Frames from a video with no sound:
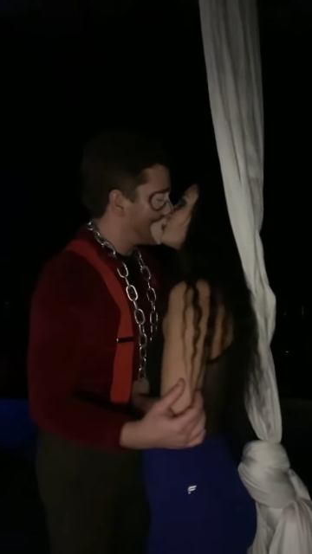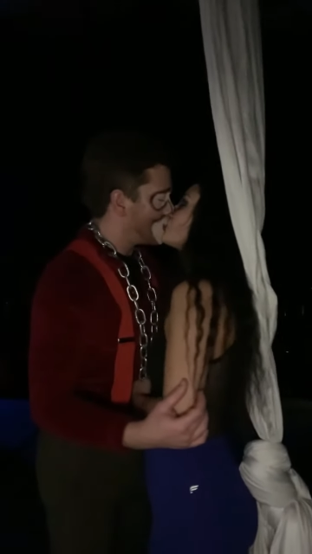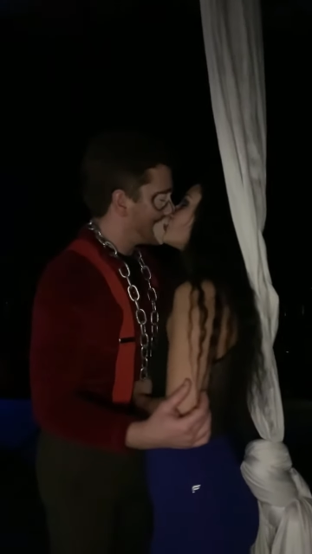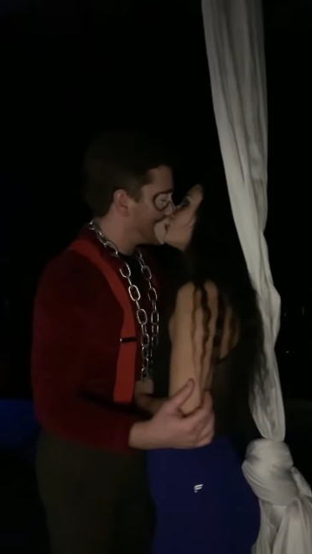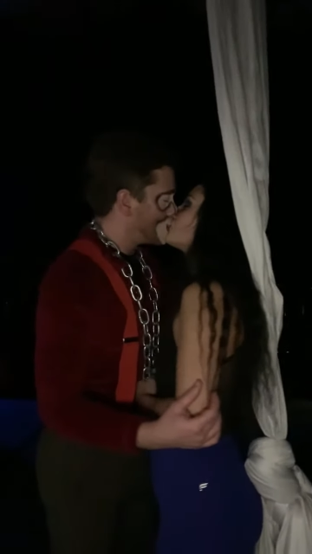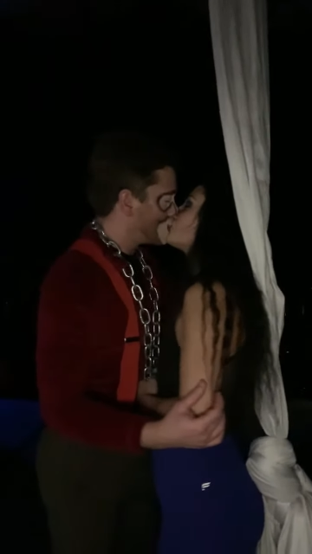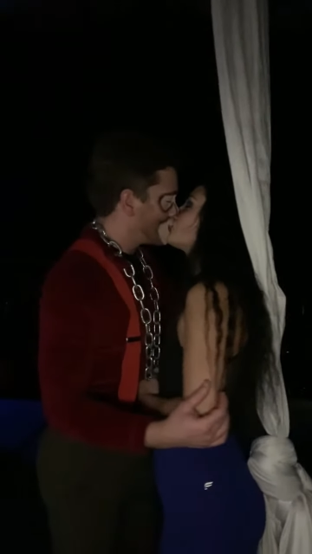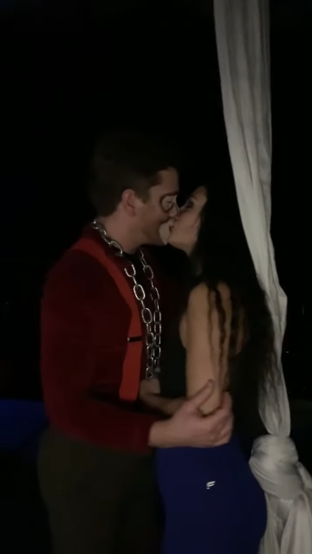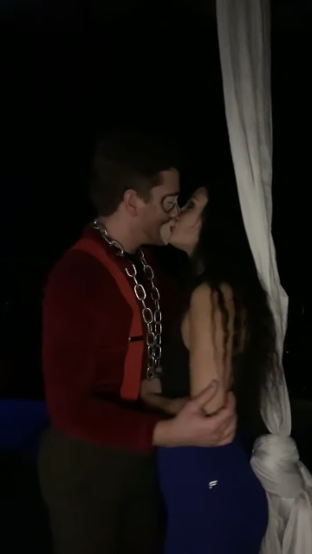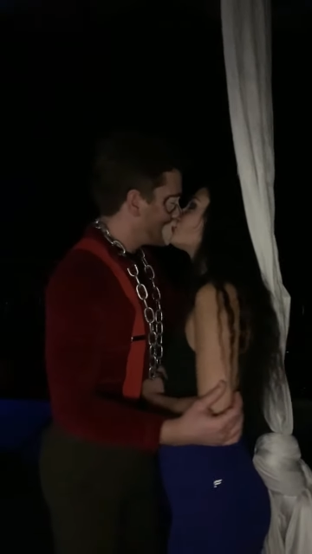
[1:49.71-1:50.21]

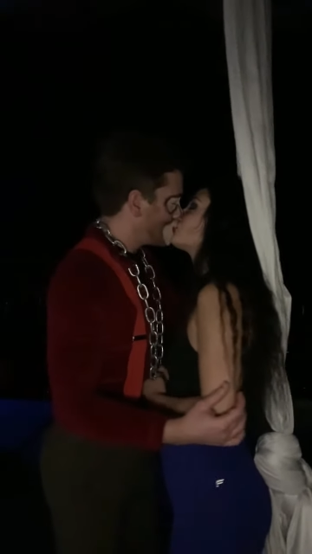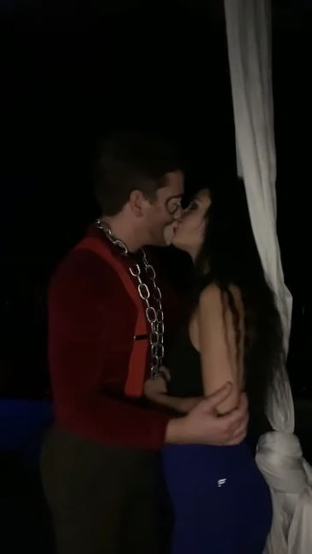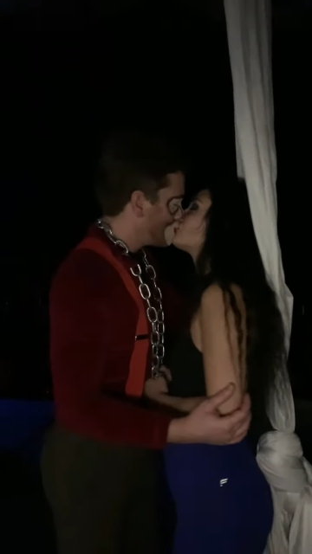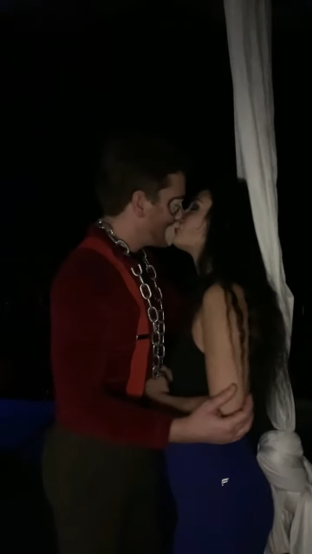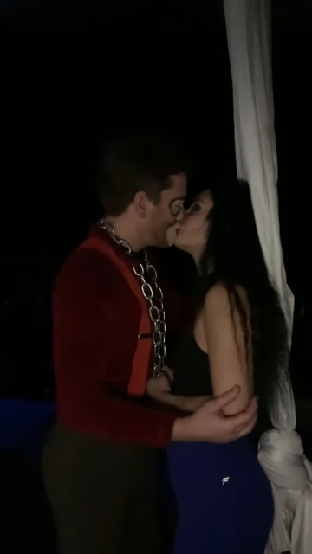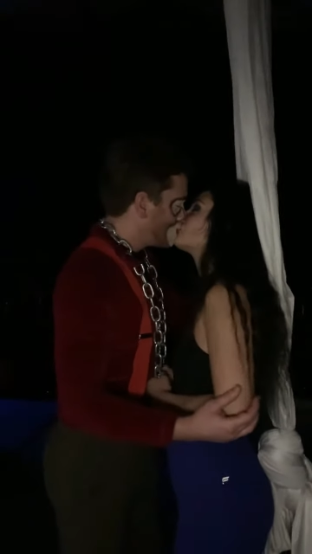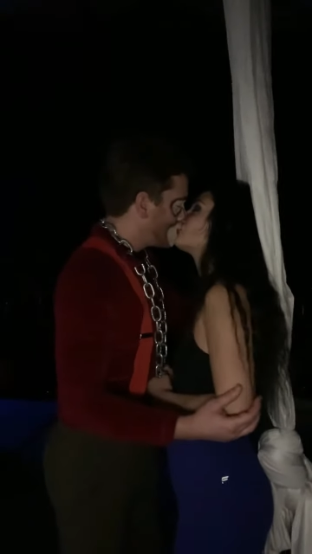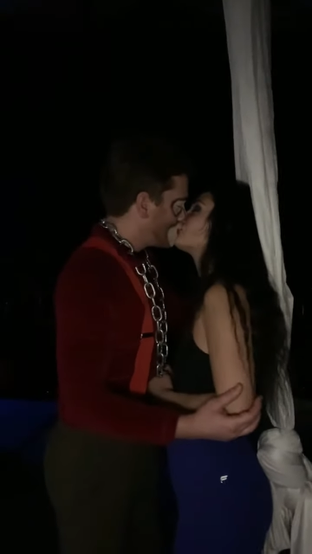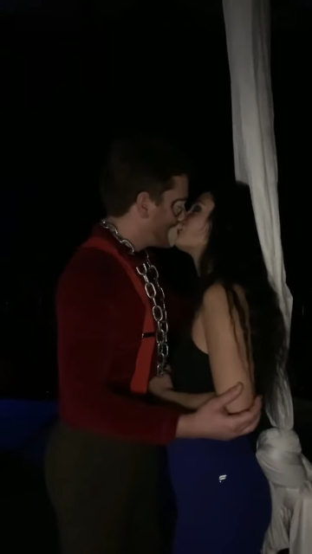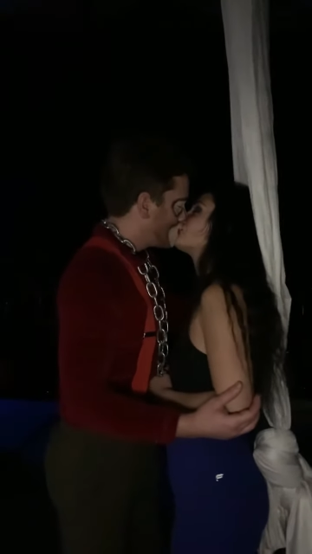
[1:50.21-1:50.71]

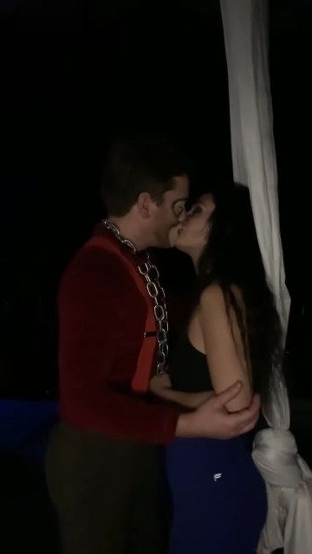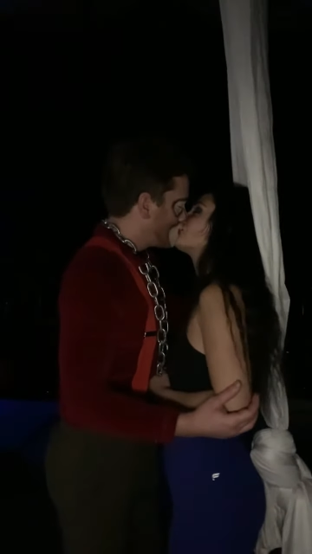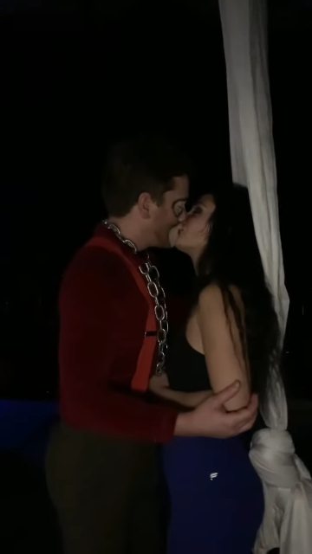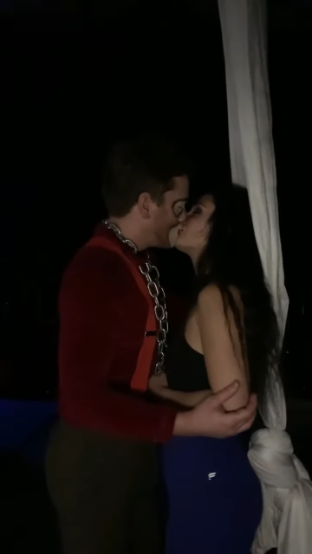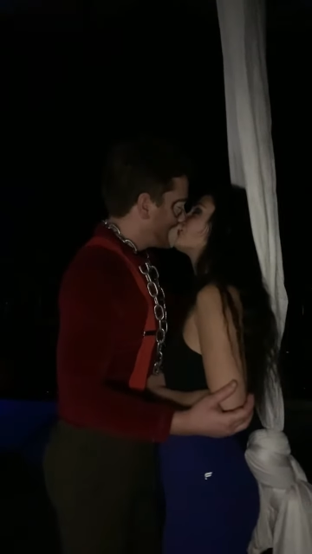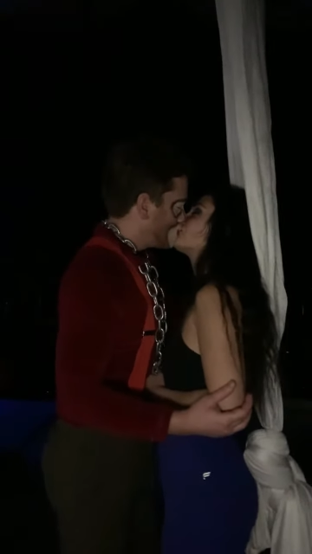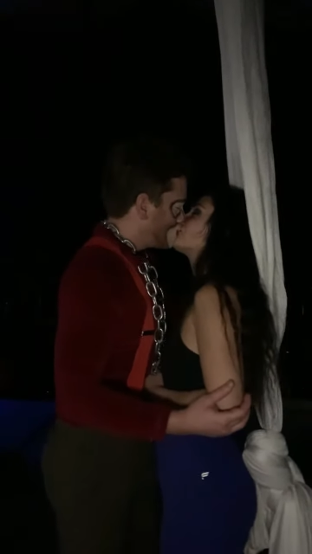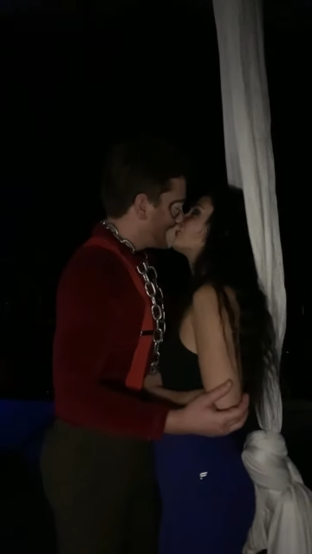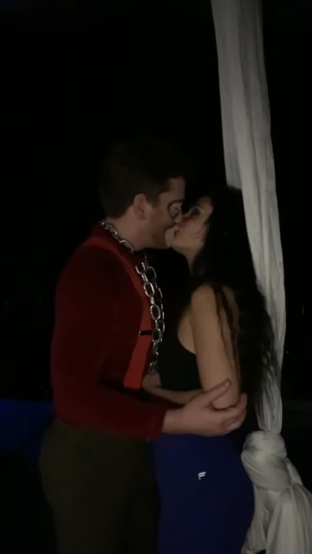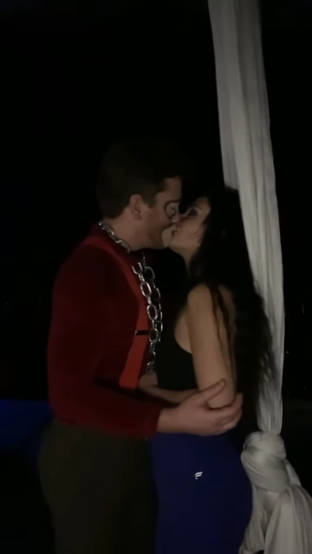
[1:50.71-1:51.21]

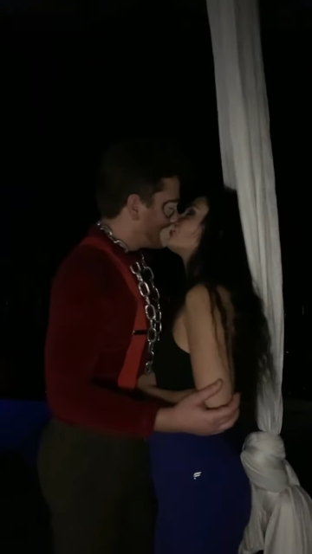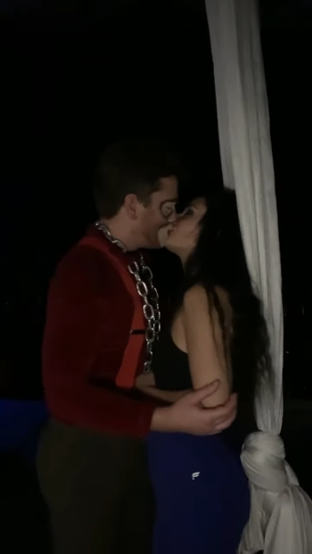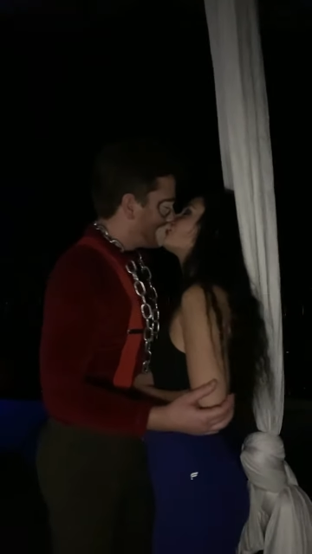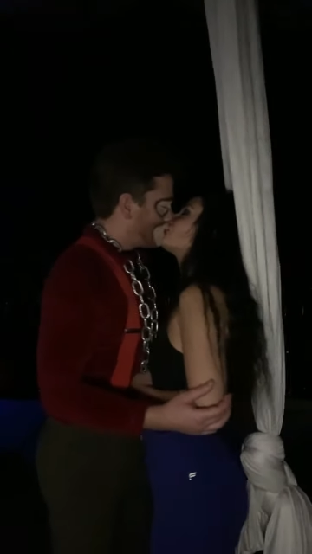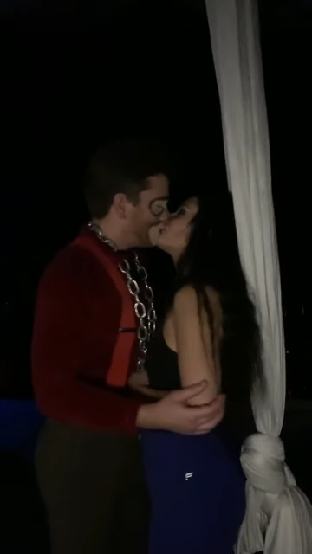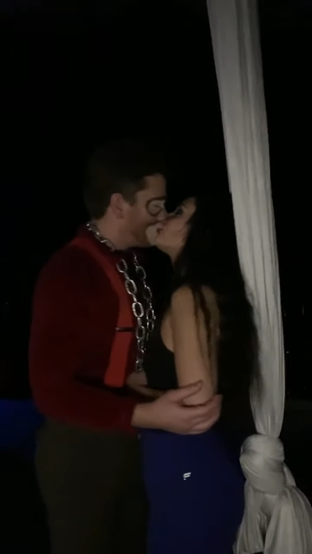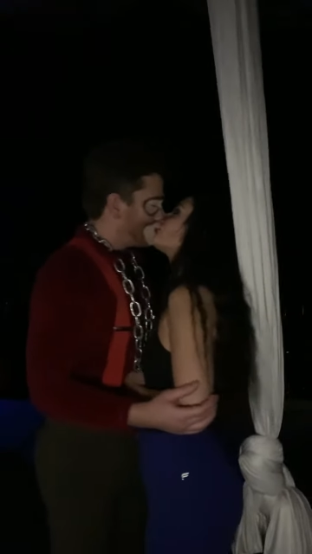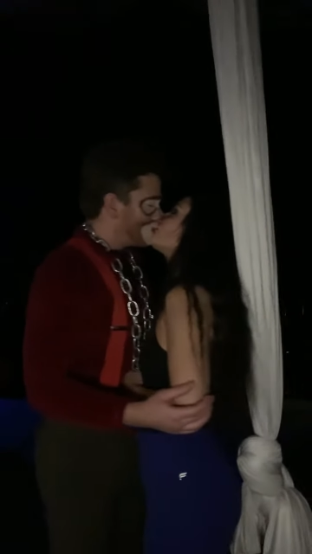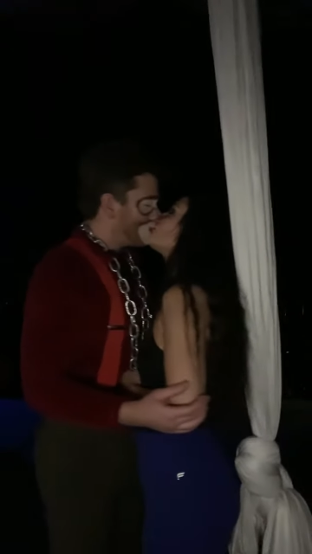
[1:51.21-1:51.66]
(no one is talking)